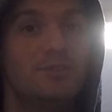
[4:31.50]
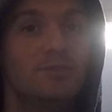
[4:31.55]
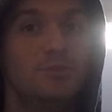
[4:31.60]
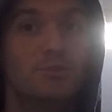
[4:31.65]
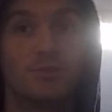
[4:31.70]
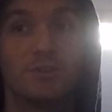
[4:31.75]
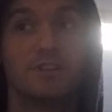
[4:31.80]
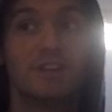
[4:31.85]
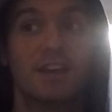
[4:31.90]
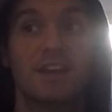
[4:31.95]

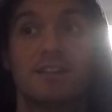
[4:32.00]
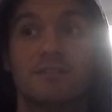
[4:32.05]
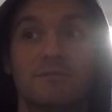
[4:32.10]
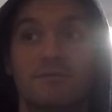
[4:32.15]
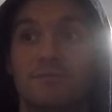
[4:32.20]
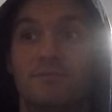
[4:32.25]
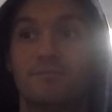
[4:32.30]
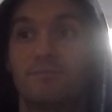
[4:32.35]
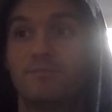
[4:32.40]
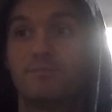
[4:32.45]
You can get
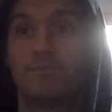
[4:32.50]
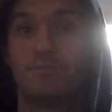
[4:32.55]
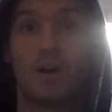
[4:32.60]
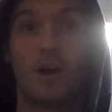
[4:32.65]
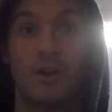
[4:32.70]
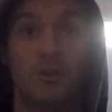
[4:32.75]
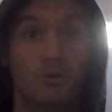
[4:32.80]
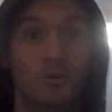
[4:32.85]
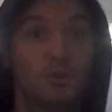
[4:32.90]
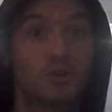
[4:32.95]

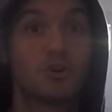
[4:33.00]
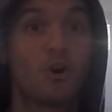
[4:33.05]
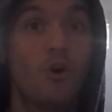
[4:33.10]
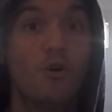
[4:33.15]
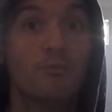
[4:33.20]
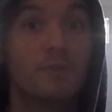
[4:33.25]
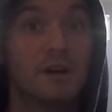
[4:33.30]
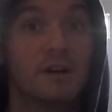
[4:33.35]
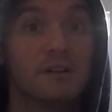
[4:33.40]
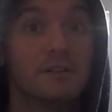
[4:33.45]
a new
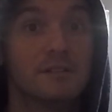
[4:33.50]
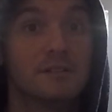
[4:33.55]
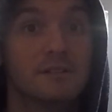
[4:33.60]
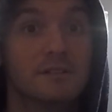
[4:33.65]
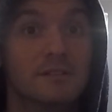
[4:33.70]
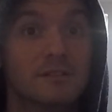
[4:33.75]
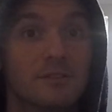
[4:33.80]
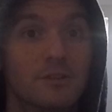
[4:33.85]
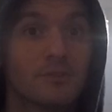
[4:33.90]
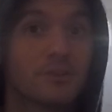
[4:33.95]
Tacoma.
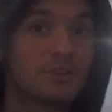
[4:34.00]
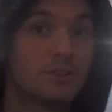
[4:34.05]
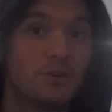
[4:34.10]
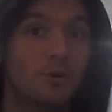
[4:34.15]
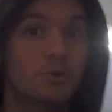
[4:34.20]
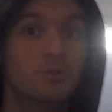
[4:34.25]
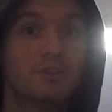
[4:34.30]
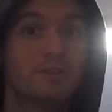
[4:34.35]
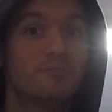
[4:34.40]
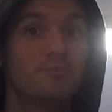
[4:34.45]
They're like
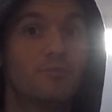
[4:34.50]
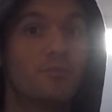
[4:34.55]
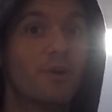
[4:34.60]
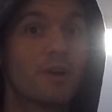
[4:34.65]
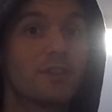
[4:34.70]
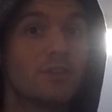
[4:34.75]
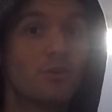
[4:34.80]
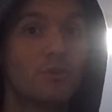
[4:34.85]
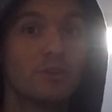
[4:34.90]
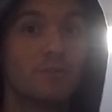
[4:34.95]

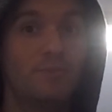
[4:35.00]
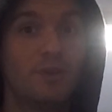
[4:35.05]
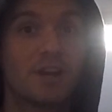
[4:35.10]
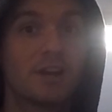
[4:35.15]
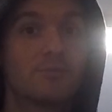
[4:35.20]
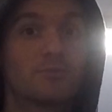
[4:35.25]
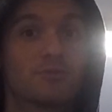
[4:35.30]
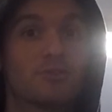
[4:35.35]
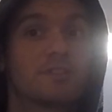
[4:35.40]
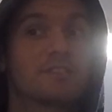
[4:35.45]
one of the only
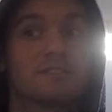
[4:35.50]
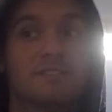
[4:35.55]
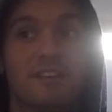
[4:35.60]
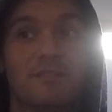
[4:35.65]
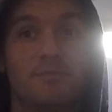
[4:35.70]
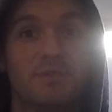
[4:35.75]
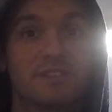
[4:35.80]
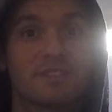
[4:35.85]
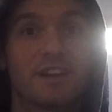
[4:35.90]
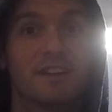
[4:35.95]
pickup trucks
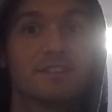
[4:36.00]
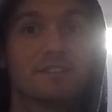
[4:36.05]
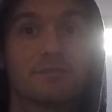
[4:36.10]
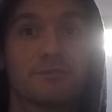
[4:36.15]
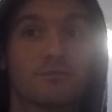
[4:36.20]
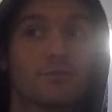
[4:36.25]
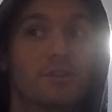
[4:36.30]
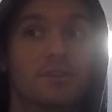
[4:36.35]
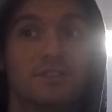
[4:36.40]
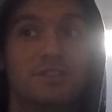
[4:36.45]
left besides the
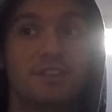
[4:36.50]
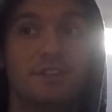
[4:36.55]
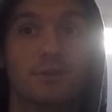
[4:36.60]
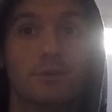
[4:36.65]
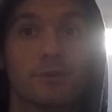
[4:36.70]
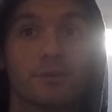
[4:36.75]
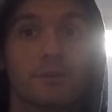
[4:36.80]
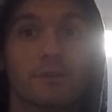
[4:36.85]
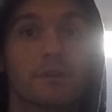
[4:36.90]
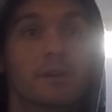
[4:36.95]

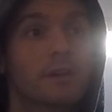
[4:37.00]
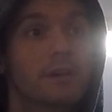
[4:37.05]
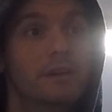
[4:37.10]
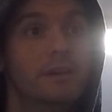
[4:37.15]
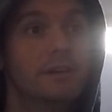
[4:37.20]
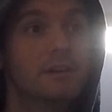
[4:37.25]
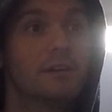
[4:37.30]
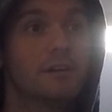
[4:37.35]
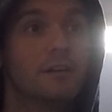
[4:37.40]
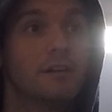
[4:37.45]
Frontier.
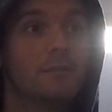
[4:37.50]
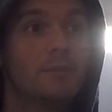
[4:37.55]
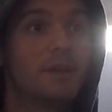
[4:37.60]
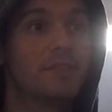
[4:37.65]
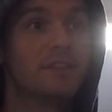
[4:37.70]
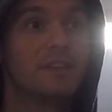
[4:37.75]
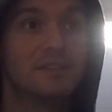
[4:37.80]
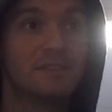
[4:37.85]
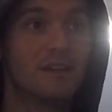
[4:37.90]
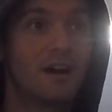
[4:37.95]
I
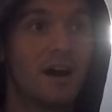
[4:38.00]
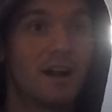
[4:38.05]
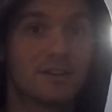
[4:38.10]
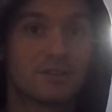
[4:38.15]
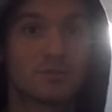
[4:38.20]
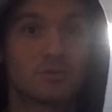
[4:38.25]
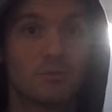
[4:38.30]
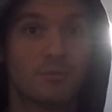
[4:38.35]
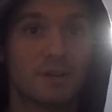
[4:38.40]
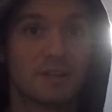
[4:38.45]
think
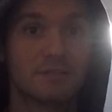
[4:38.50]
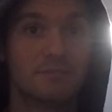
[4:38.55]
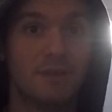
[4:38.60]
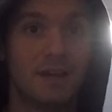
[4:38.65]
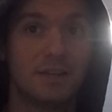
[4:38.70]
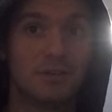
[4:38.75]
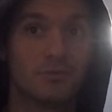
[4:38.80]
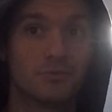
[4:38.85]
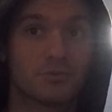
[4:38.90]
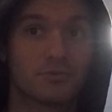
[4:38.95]
Dodge still makes
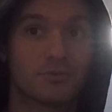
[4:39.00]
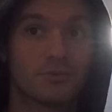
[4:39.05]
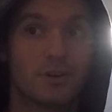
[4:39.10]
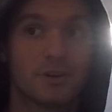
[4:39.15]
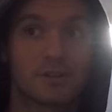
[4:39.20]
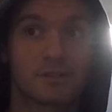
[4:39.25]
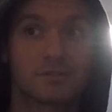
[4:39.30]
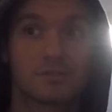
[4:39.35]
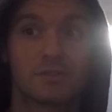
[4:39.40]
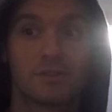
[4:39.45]
manual
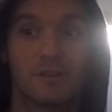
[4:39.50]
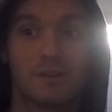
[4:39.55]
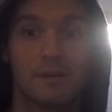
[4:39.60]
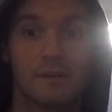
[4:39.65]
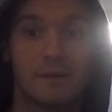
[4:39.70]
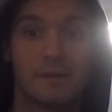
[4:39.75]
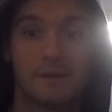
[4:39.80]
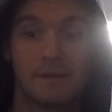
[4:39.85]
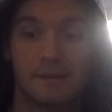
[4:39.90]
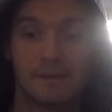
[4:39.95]
trucks.
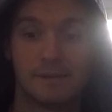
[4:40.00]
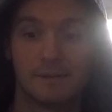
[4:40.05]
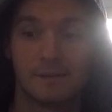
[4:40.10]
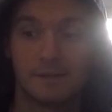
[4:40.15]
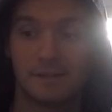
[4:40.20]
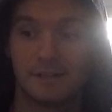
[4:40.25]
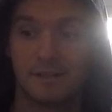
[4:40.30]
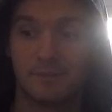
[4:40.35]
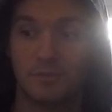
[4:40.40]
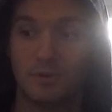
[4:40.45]

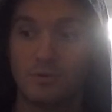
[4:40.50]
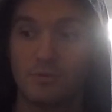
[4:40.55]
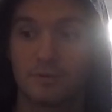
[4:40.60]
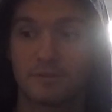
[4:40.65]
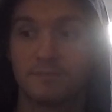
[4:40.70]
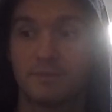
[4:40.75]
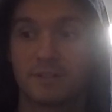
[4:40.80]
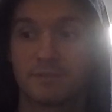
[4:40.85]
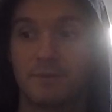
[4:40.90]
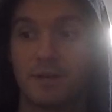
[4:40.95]
Who
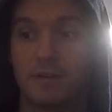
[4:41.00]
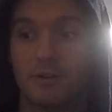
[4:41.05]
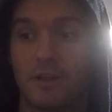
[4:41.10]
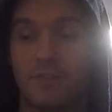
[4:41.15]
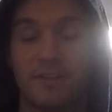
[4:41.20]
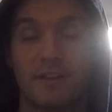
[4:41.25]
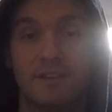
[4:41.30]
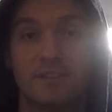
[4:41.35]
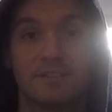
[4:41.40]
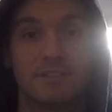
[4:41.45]
else makes manual? I
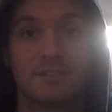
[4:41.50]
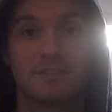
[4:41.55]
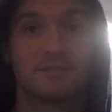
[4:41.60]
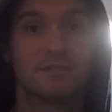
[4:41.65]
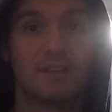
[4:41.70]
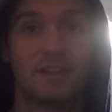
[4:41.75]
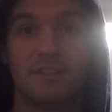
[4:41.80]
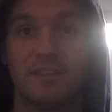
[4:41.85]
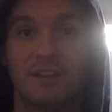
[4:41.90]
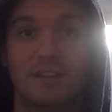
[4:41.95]
think it's
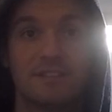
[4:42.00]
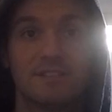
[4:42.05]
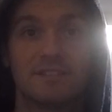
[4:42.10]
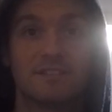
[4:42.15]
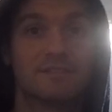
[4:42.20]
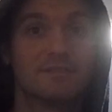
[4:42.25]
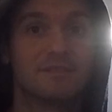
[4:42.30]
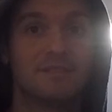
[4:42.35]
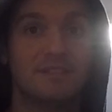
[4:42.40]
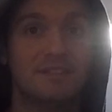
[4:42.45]
just
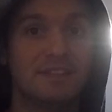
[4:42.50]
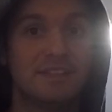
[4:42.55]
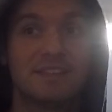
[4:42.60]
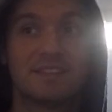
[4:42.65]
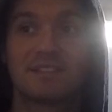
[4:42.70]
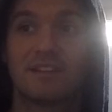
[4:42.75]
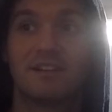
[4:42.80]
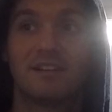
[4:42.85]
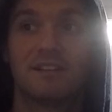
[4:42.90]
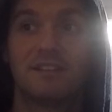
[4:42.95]

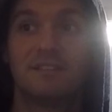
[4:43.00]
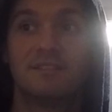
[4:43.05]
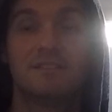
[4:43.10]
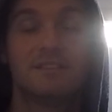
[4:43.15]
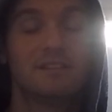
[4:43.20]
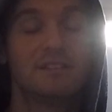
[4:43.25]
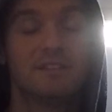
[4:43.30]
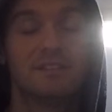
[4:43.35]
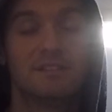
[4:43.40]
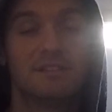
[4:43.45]
Nissan,
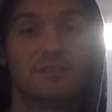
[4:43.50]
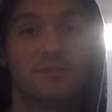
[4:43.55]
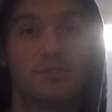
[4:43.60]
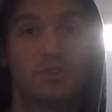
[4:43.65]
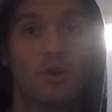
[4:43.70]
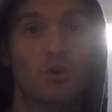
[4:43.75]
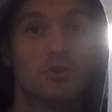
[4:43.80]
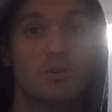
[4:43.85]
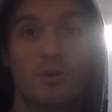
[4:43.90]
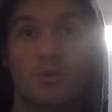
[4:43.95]

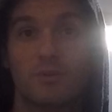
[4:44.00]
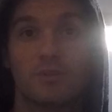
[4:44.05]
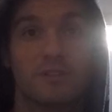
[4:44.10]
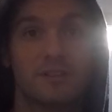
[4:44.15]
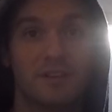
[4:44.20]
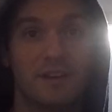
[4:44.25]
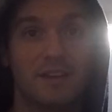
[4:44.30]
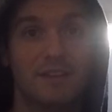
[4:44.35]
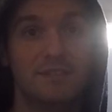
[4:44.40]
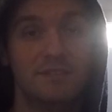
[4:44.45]

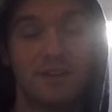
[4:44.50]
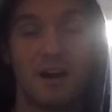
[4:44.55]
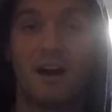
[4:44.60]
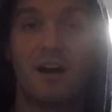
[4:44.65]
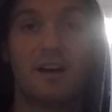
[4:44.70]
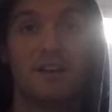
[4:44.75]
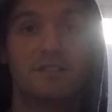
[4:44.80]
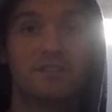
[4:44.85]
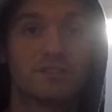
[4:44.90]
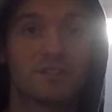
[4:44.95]
Toyota, and
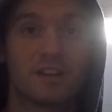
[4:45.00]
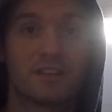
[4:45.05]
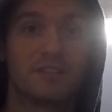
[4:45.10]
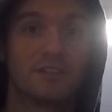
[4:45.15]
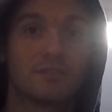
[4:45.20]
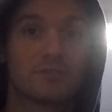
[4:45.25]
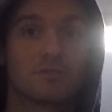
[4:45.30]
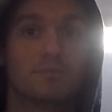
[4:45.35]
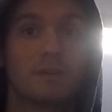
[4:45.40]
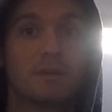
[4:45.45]
Dodge. I
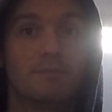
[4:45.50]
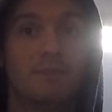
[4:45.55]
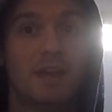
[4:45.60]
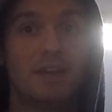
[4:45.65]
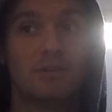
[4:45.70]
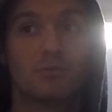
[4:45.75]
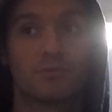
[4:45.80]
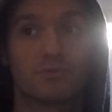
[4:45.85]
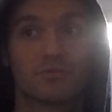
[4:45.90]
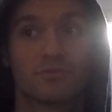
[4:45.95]
think still make
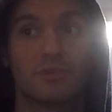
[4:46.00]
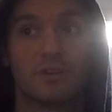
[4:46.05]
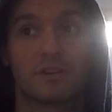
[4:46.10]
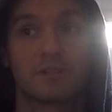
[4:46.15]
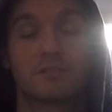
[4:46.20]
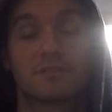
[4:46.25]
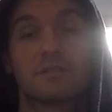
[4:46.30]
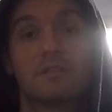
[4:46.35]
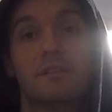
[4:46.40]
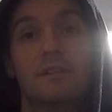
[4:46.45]
manual
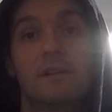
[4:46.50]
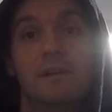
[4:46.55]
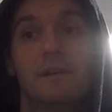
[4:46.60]
trucks.